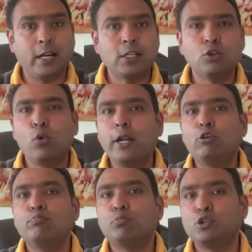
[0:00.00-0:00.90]
It is going
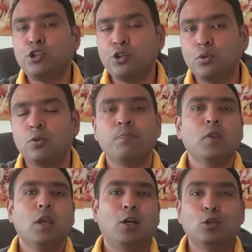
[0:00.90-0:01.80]
to push you
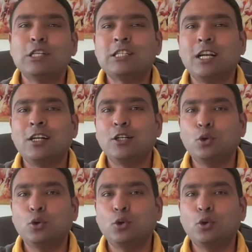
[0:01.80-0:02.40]
to the zealth